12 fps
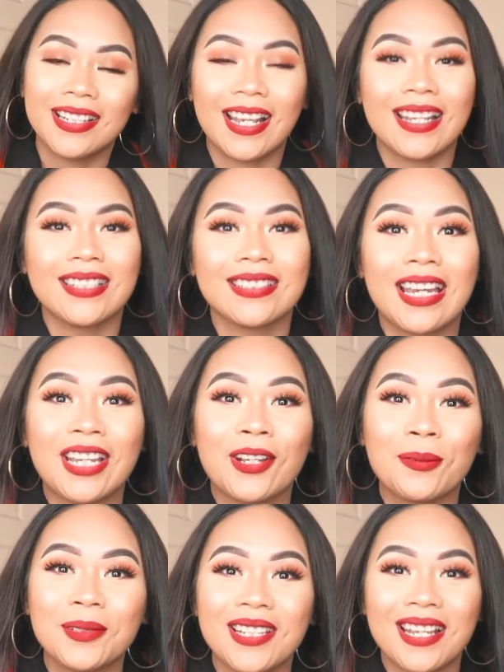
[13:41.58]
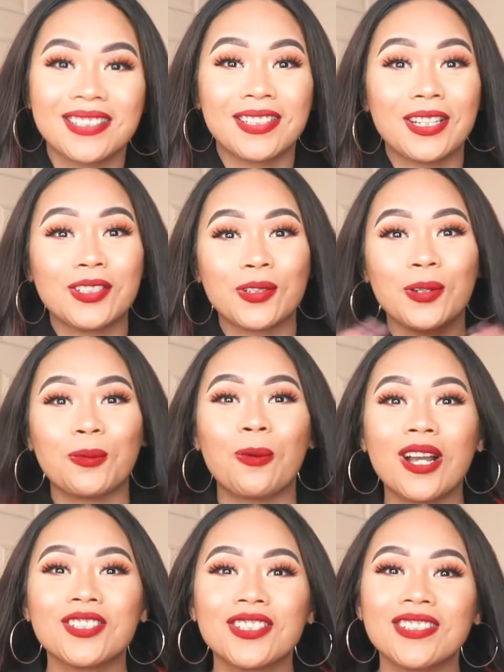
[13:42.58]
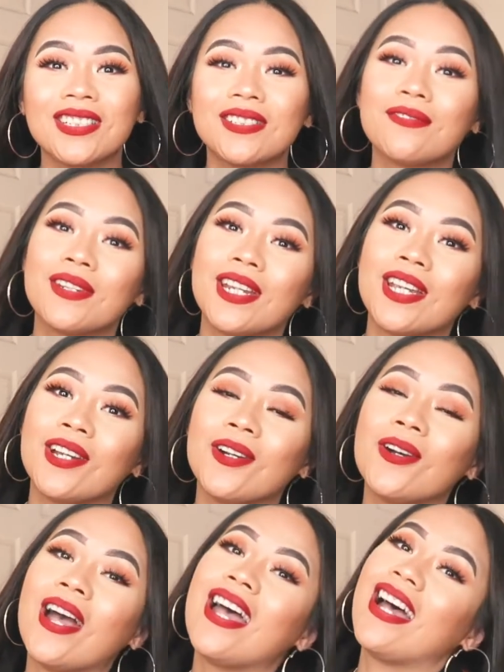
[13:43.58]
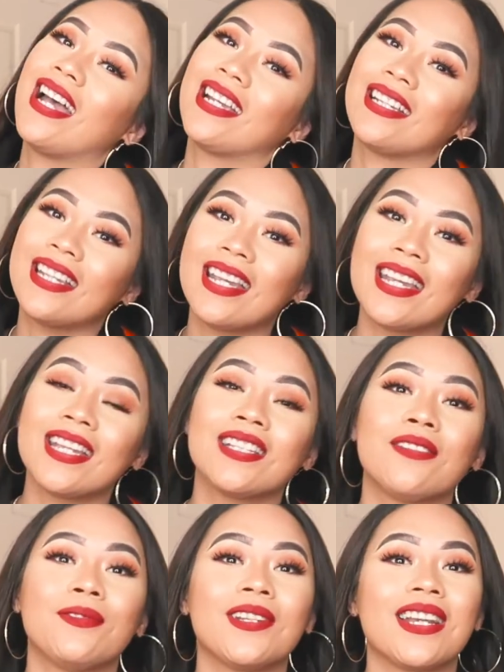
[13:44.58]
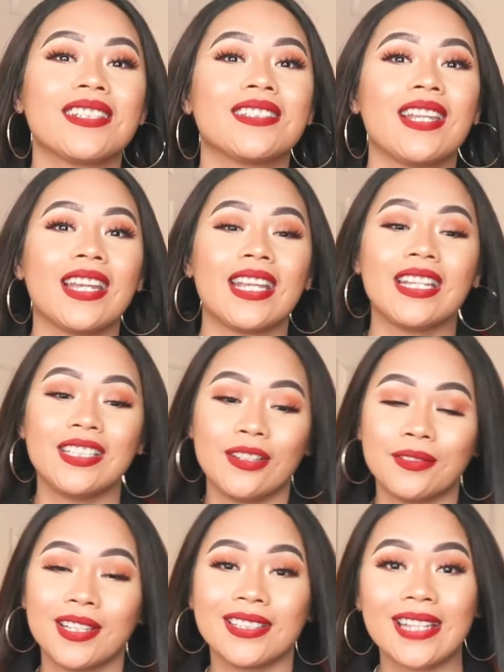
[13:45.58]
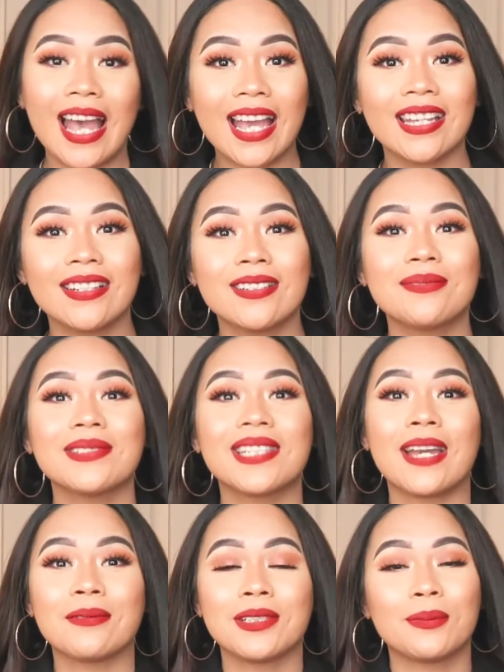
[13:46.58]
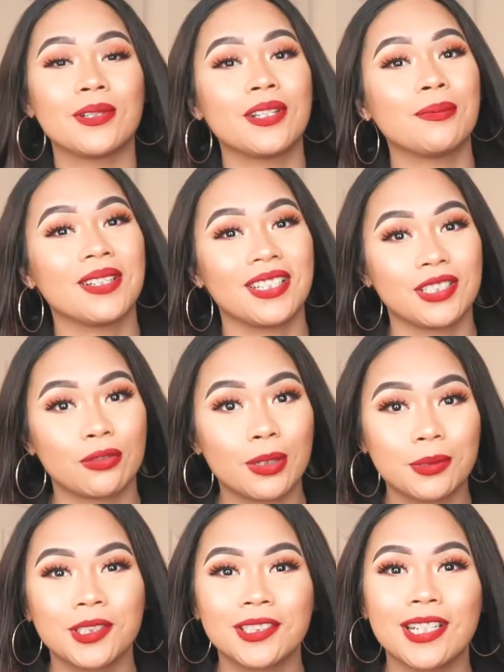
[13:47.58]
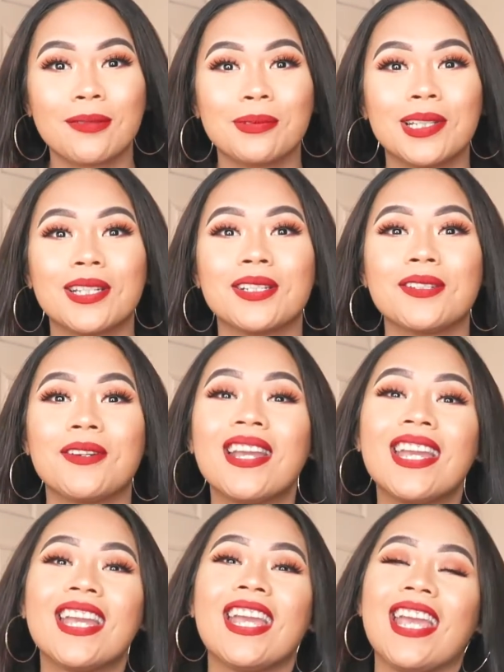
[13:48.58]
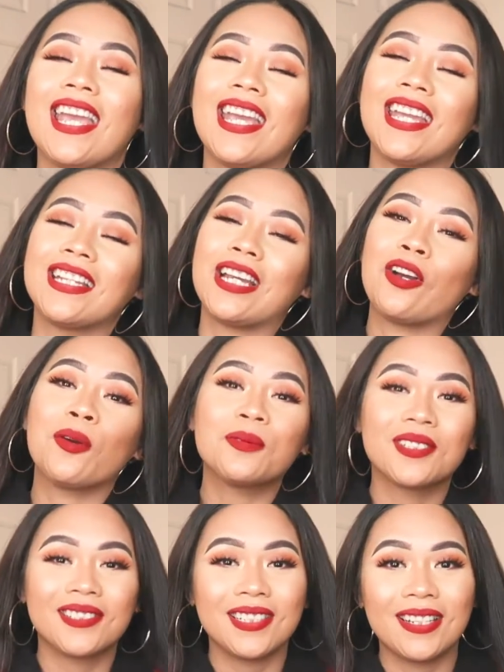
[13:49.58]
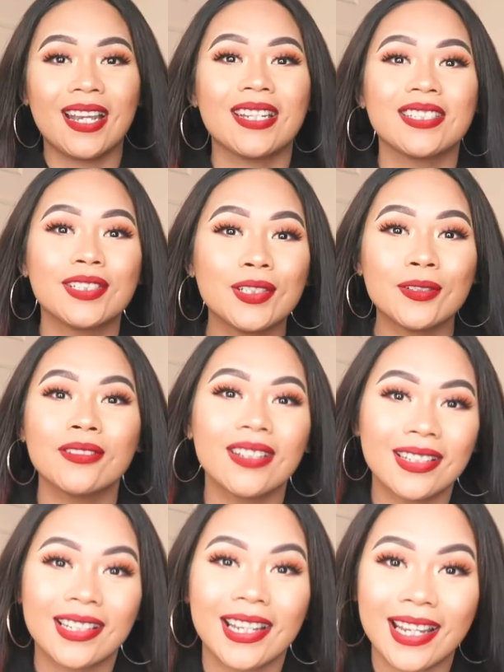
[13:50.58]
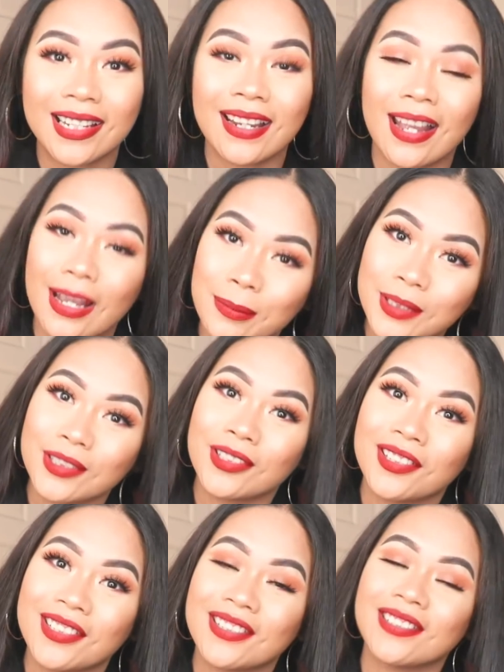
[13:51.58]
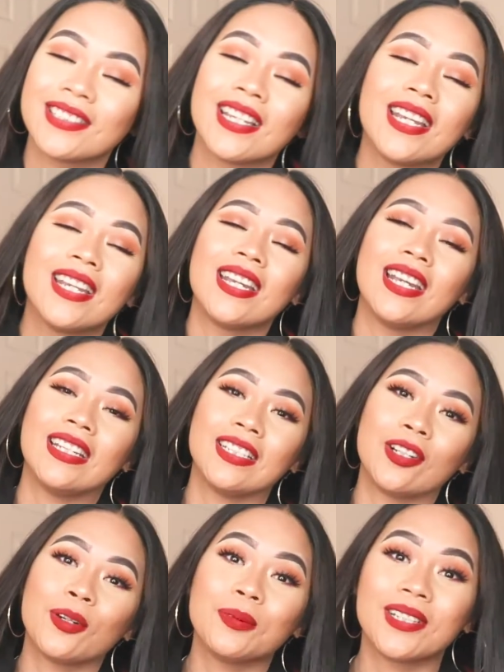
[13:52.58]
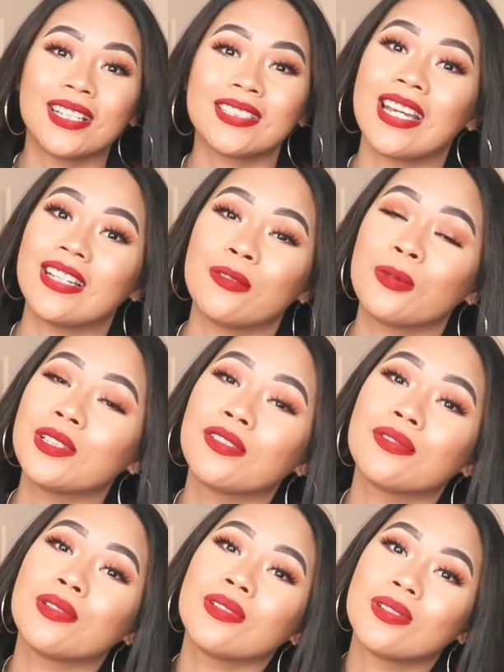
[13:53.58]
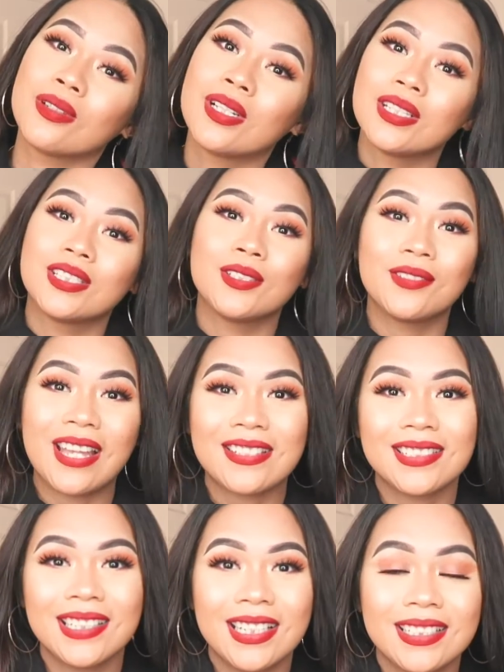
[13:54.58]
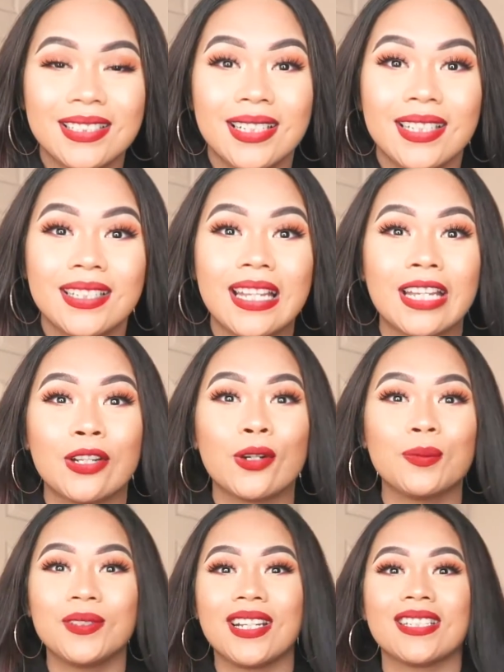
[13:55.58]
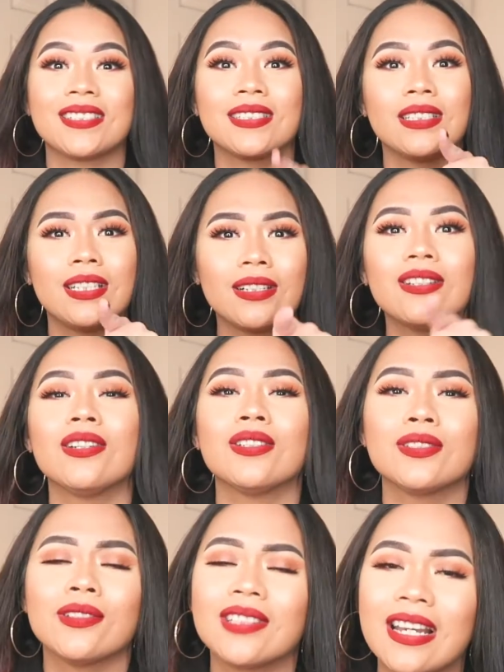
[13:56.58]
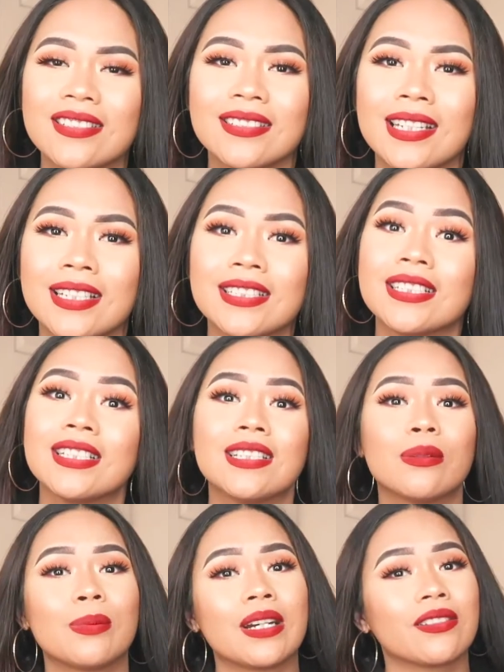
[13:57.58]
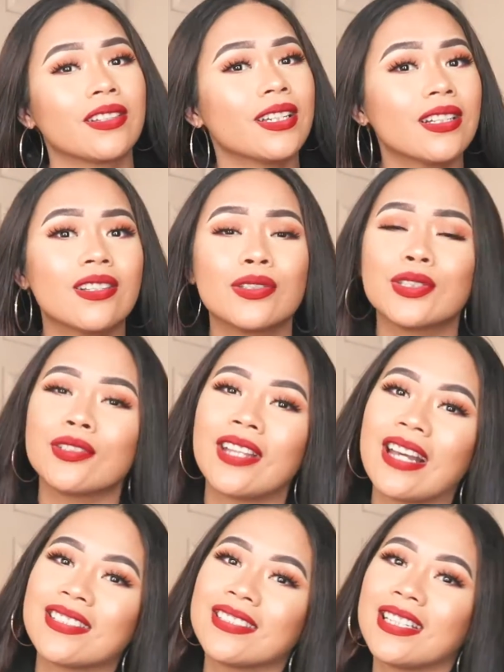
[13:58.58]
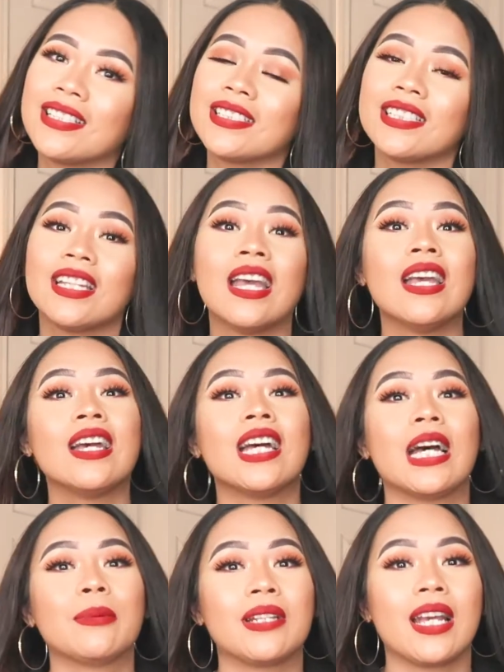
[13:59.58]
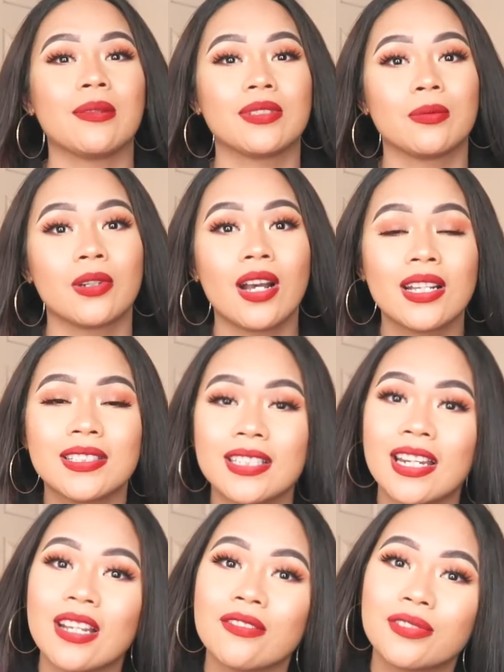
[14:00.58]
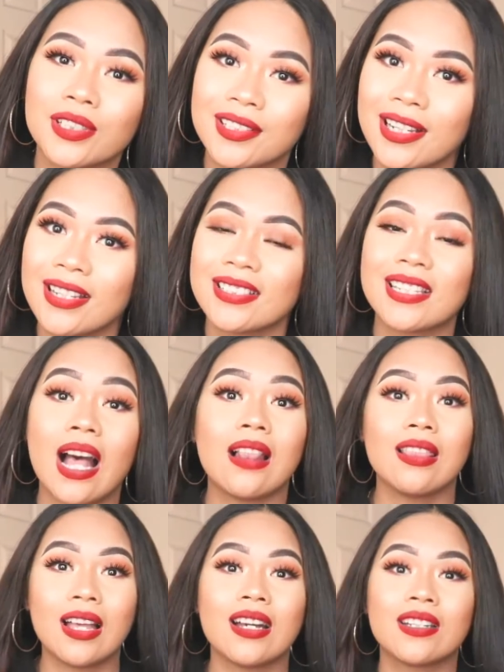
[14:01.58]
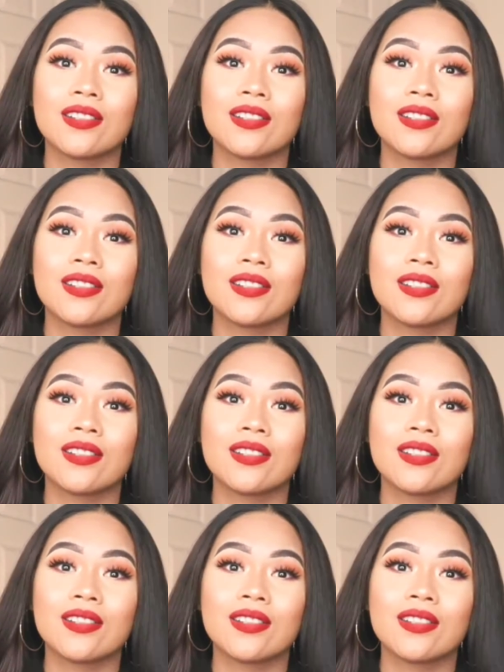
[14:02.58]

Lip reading: you guys, I hope you guys enjoy watching this video. Again, if you guys like any of these items, I'm going to put it in my description down below. And I hope to see you guys soon. And again, Happy New Year's. And I hope you guys had a wonderful 2018. I hope you guys kill it on 2019. I'm about to kill it on 2019. I'm going to have some content out for you guys. A lot